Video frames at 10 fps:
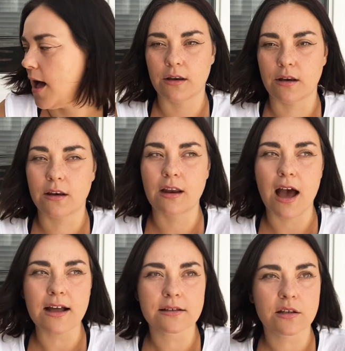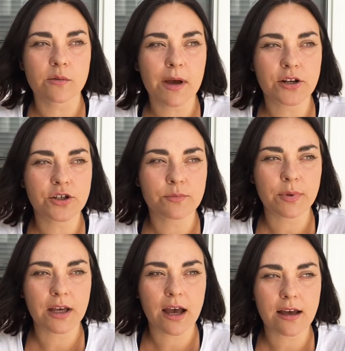Not so much
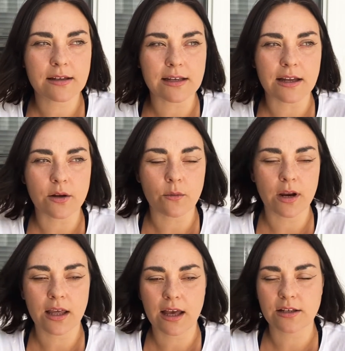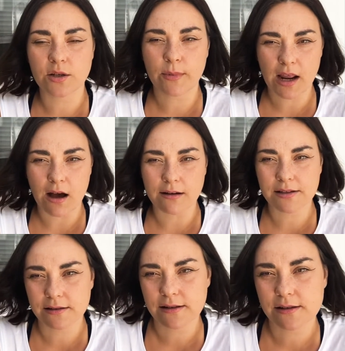because I don't want to get too many
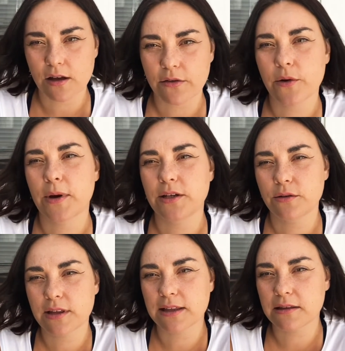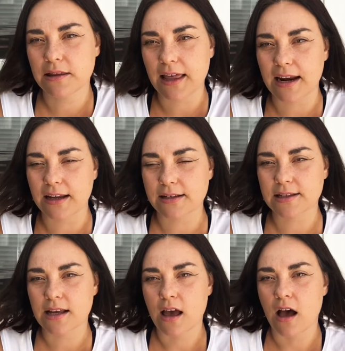oxalates, although I do think that
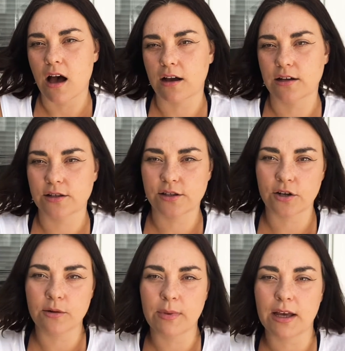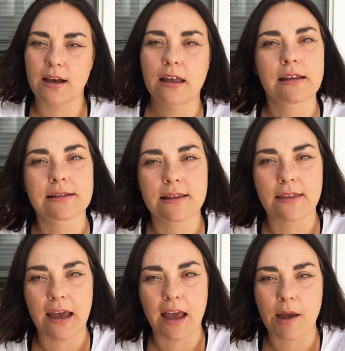is a concern because
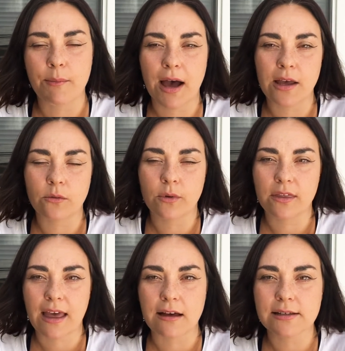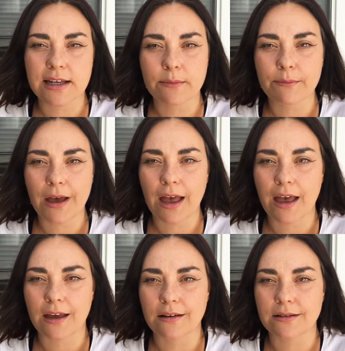they bind with calcium
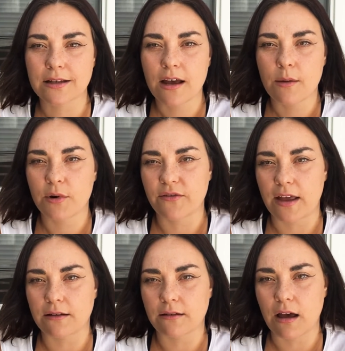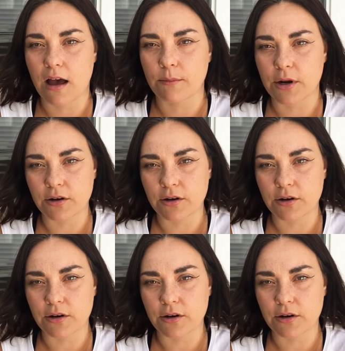and prevent mineral